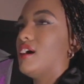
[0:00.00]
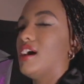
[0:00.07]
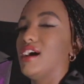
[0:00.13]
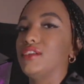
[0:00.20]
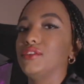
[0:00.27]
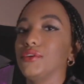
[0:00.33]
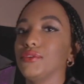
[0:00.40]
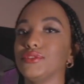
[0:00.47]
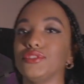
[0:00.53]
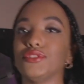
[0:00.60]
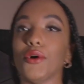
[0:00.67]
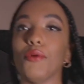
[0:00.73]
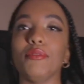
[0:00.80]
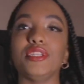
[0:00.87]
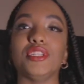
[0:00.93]
I know
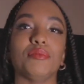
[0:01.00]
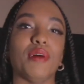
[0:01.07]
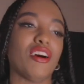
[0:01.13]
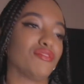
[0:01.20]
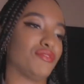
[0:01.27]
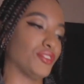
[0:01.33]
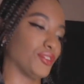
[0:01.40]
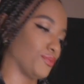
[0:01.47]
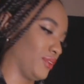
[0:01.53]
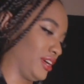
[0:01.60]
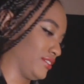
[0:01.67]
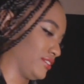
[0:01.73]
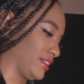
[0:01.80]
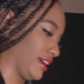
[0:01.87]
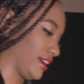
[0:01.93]
so much about film. Why
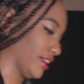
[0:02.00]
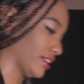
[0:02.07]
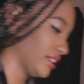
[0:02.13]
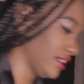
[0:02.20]
don't I